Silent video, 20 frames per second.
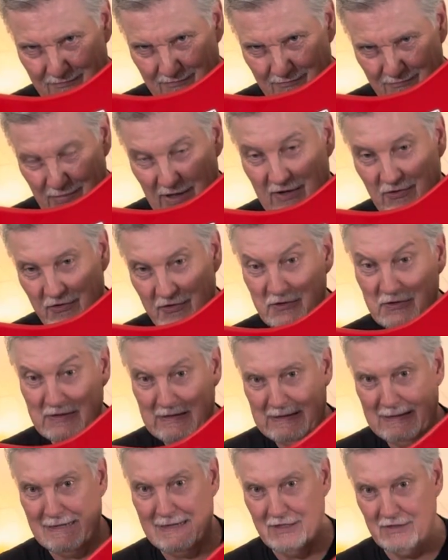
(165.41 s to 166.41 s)
Paid
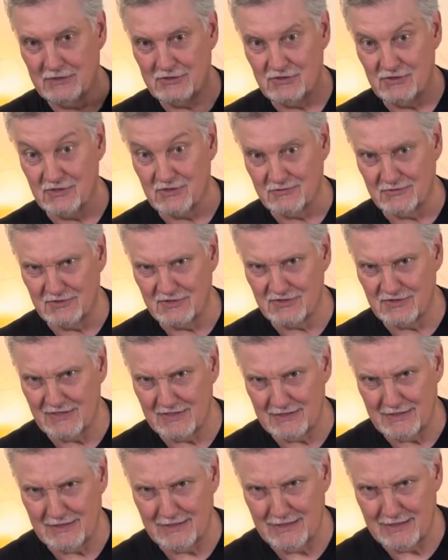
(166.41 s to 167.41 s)
$13 just for the
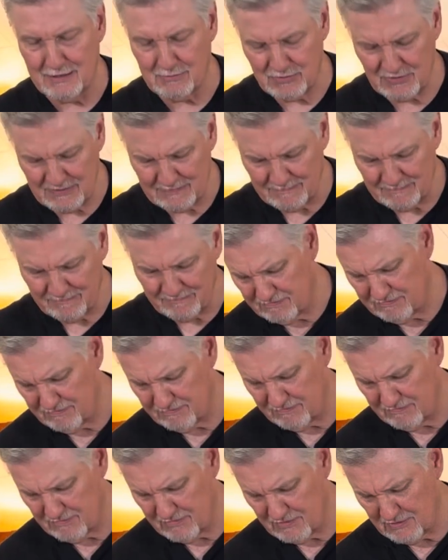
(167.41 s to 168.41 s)
set of knobs.
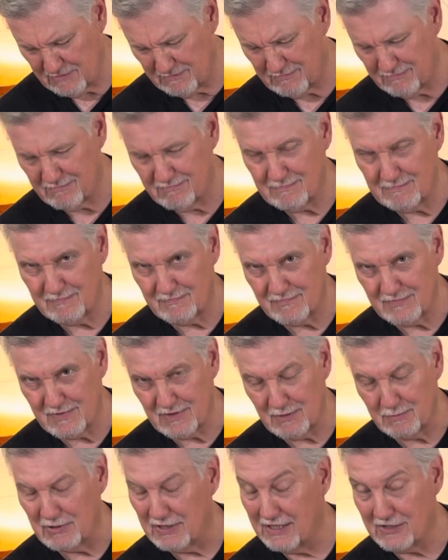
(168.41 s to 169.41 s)

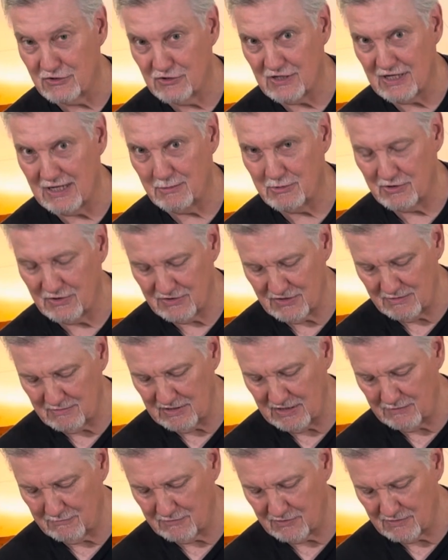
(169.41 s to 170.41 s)
Or potentiometers, I
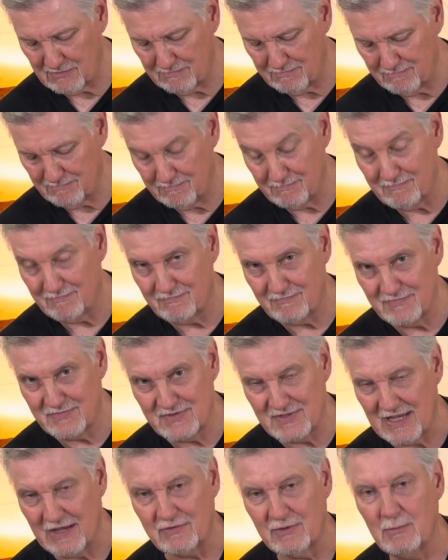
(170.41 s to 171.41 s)
mean, were
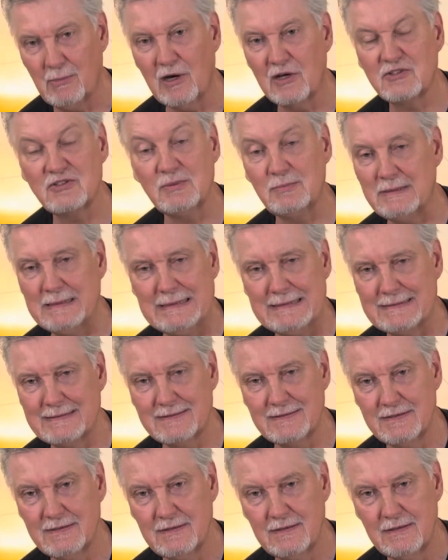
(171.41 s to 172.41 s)
$7 a
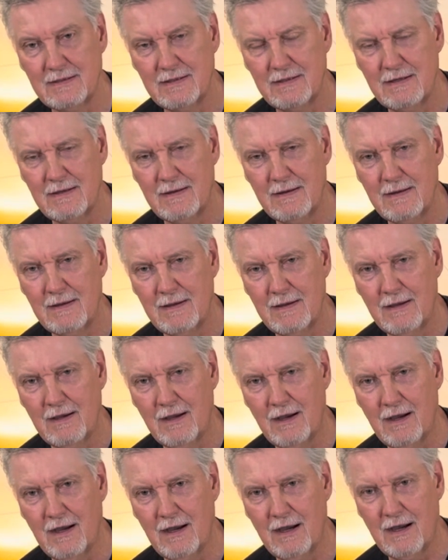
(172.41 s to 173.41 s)
piece.
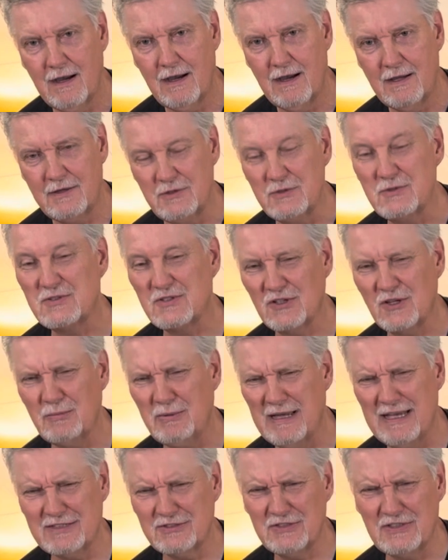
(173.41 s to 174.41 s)
I used the
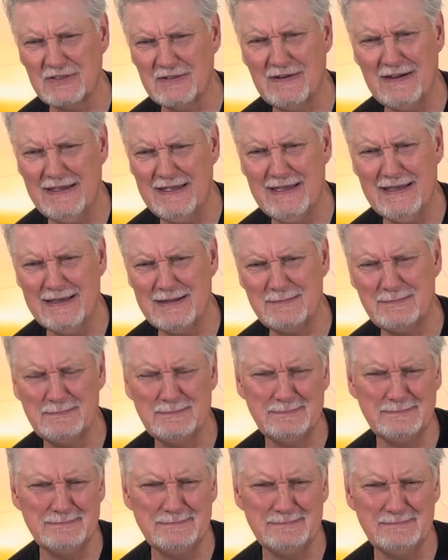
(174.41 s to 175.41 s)
capacitor I had.
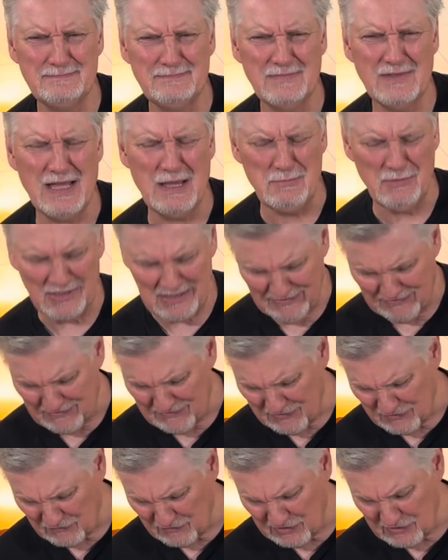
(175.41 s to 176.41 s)
I might have
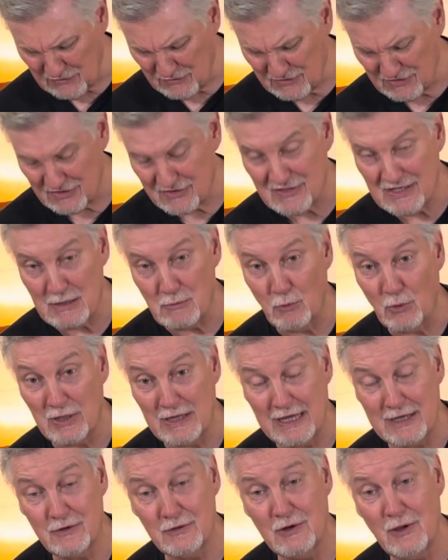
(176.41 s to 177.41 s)
even reused the same
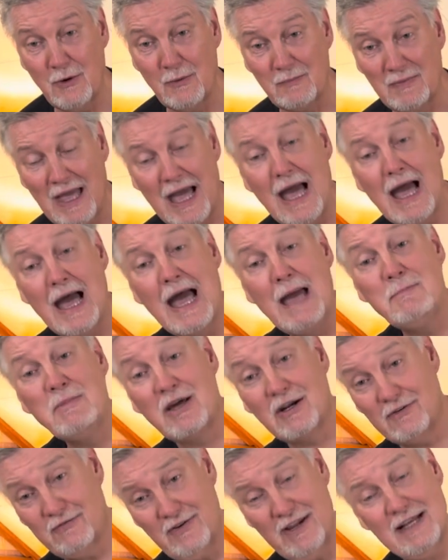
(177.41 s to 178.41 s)
one. I don't know. As a
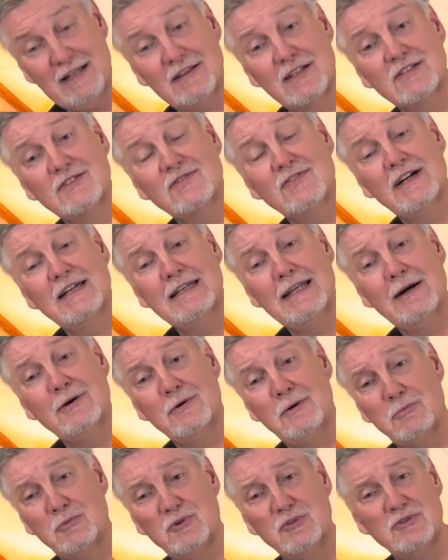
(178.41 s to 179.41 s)
matter of fact, let's find
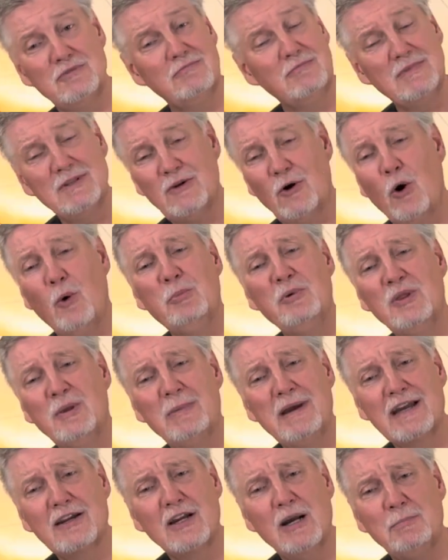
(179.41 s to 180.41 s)
out. I'm going to open the
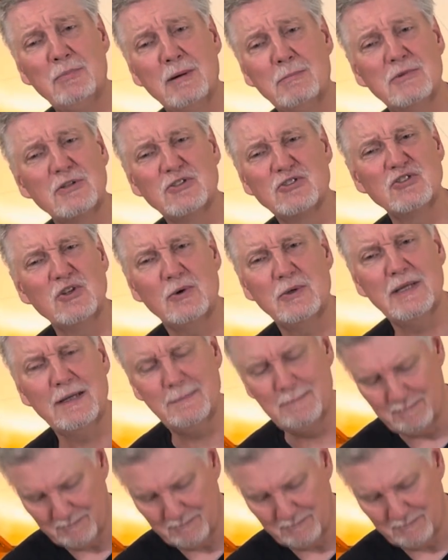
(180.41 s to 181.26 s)
back up. I'm going to show you.